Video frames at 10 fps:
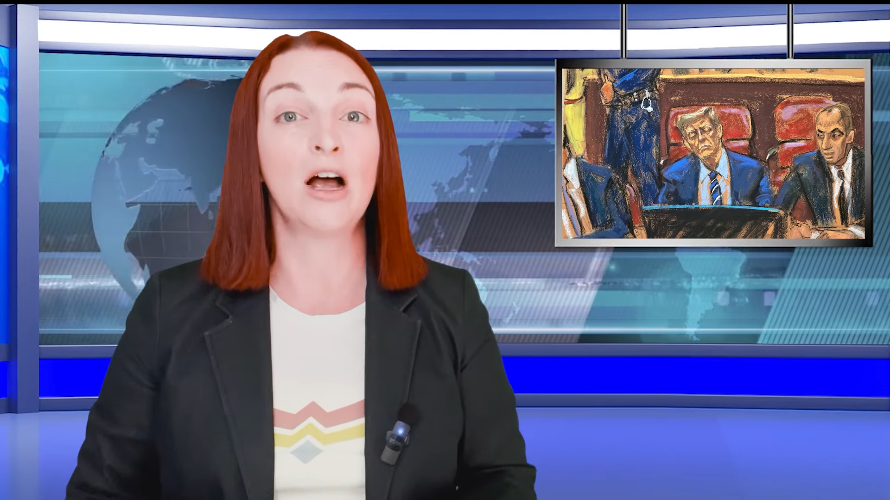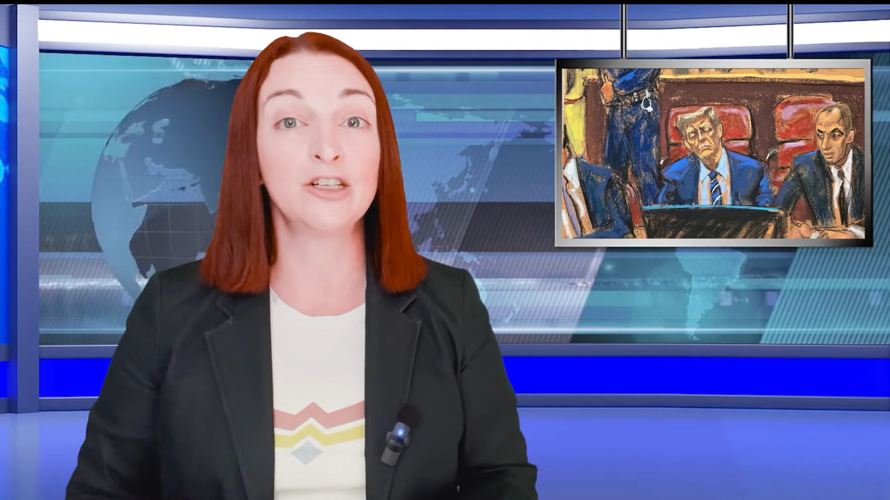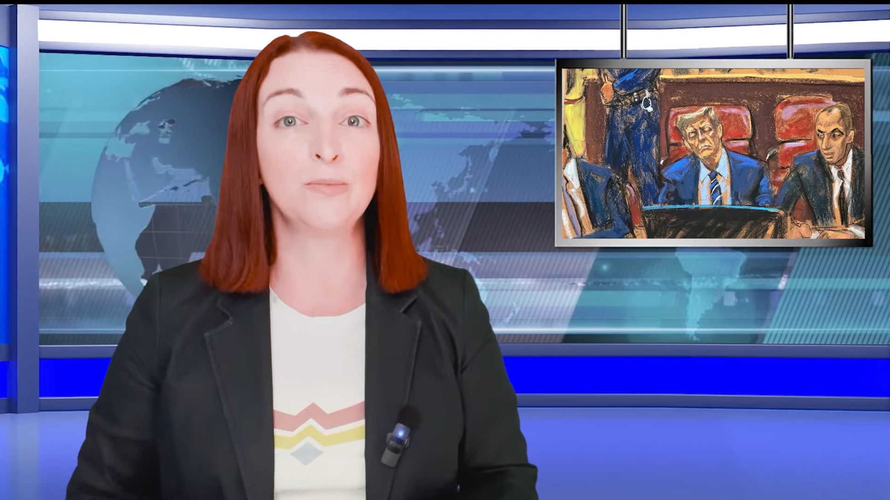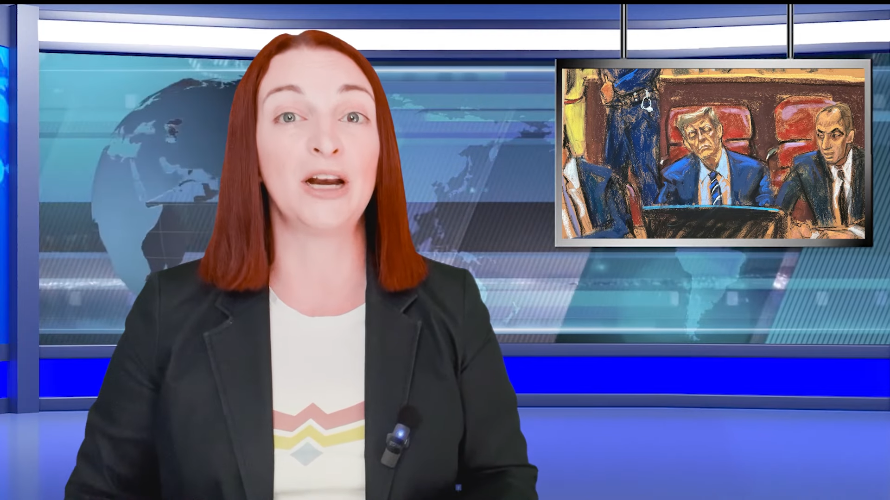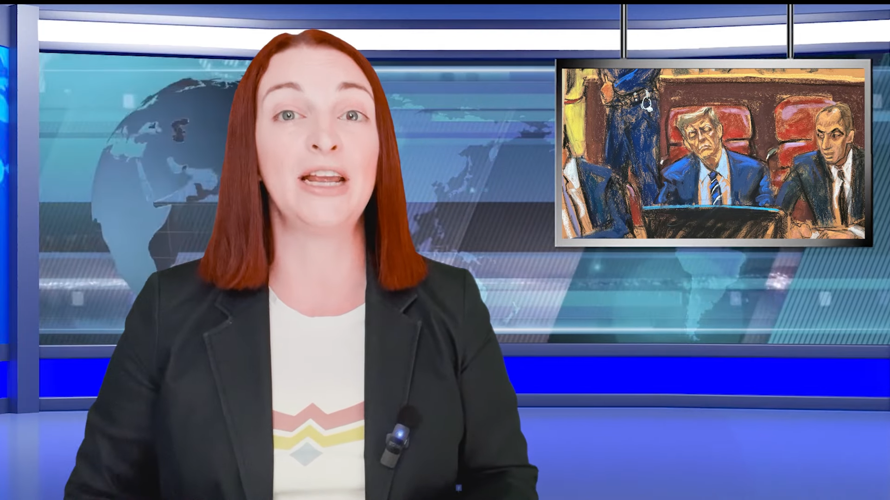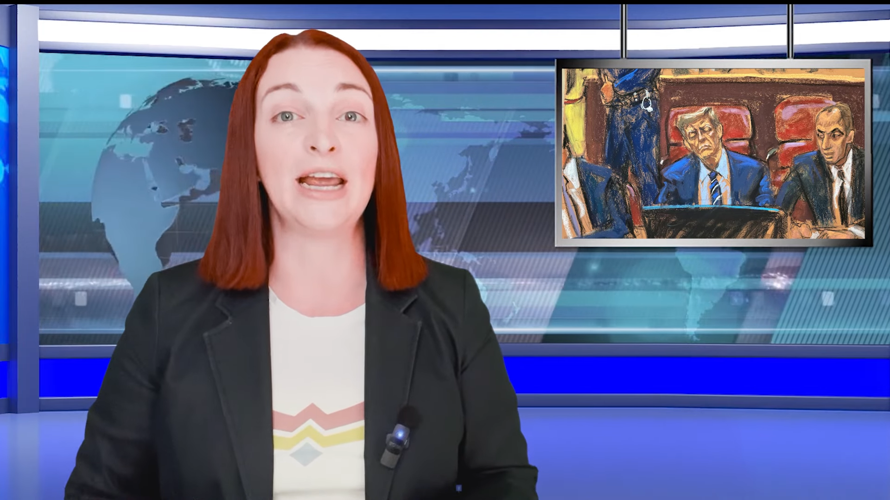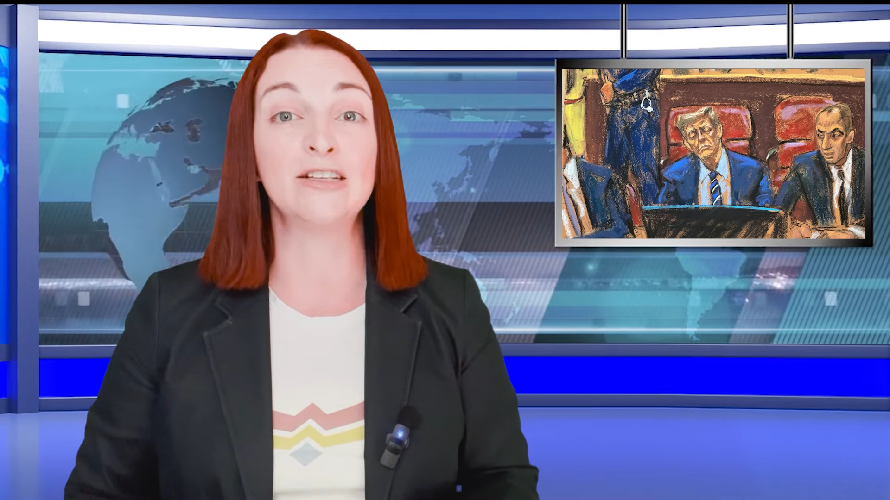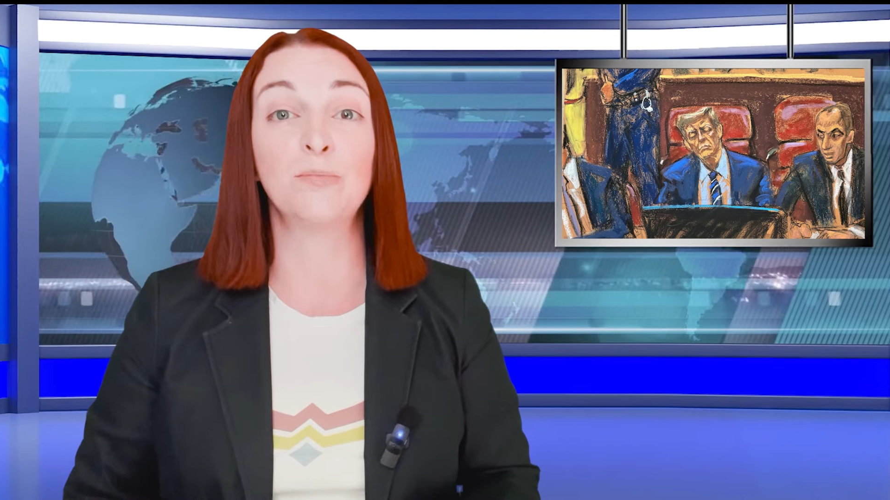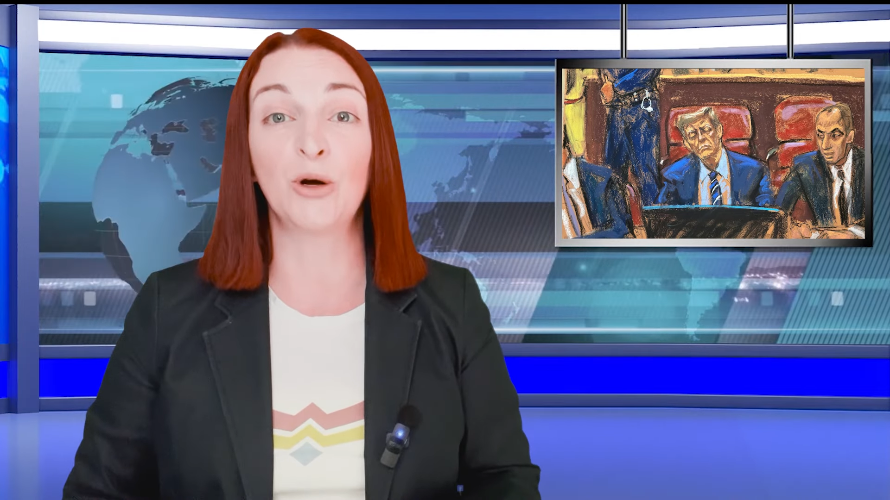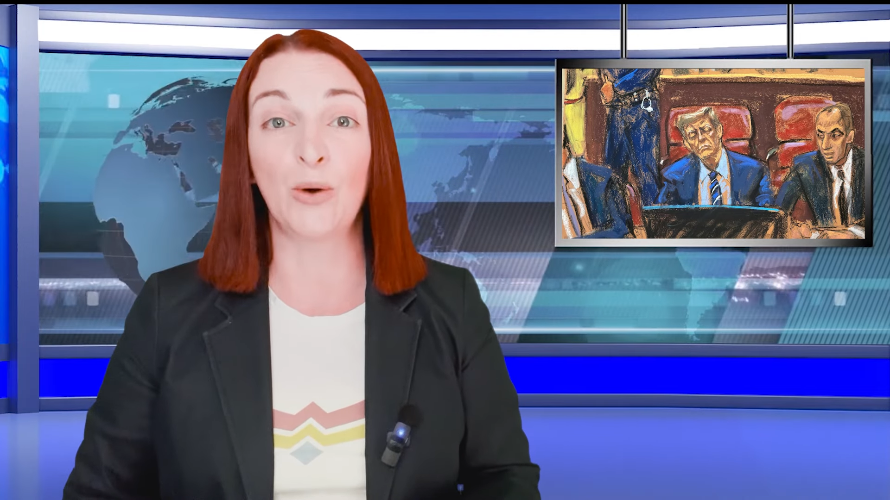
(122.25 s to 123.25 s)
hush money
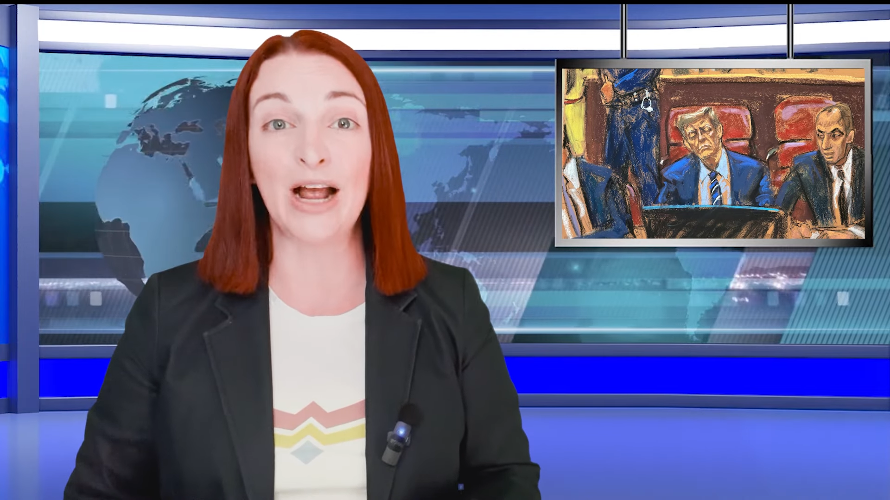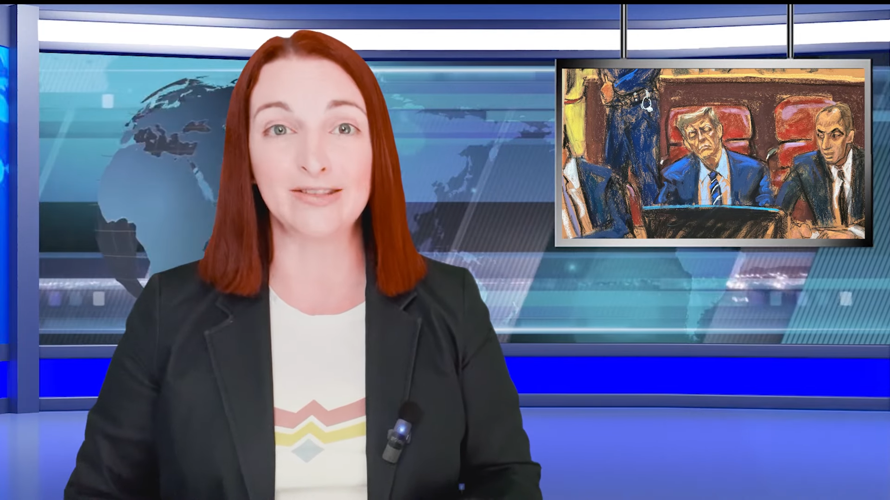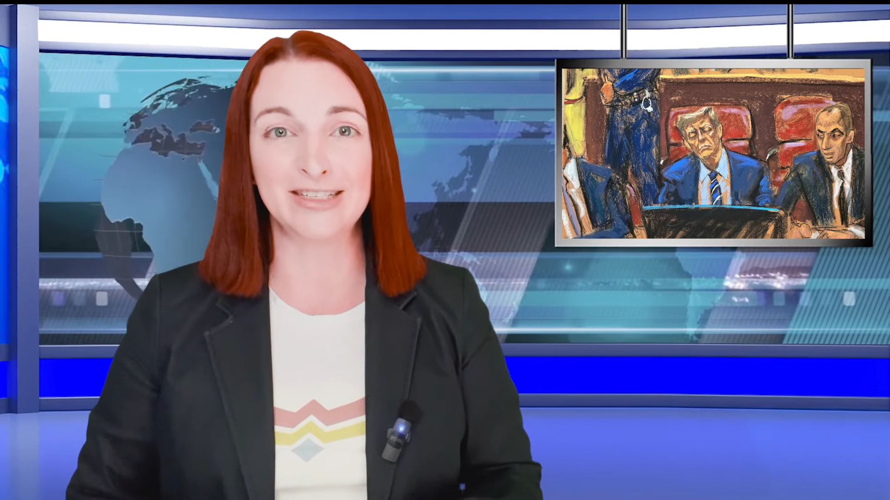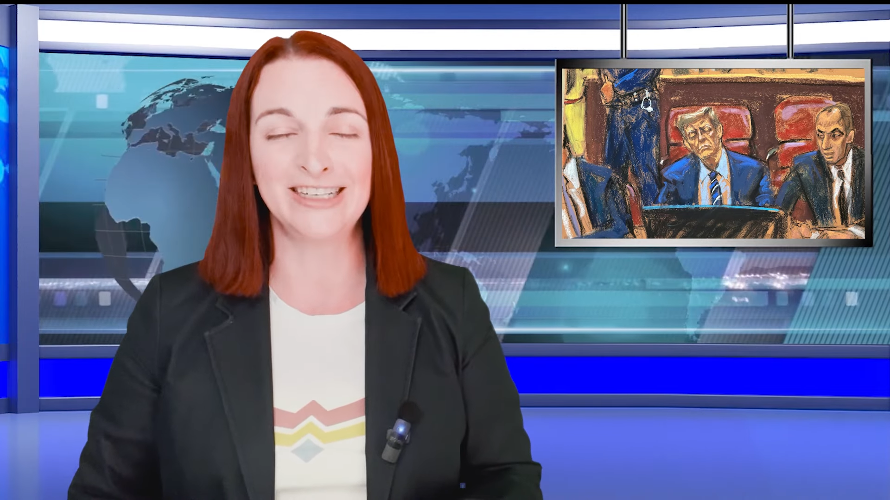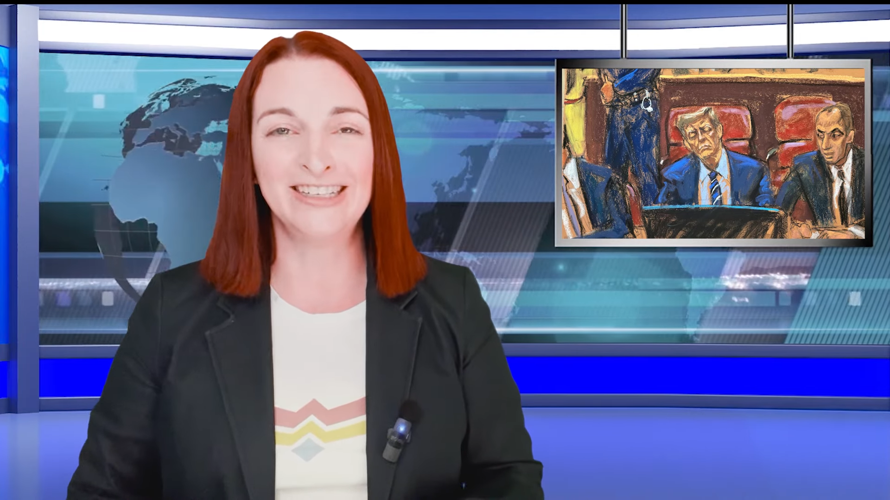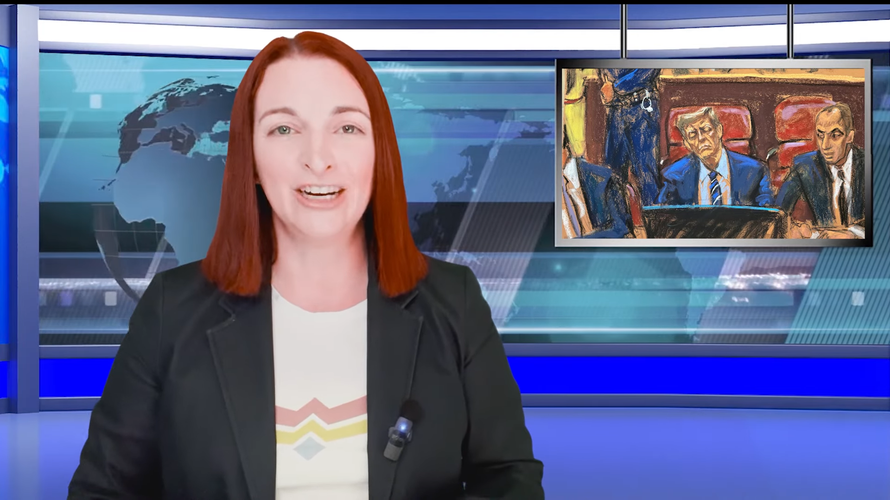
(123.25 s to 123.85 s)
case progressed.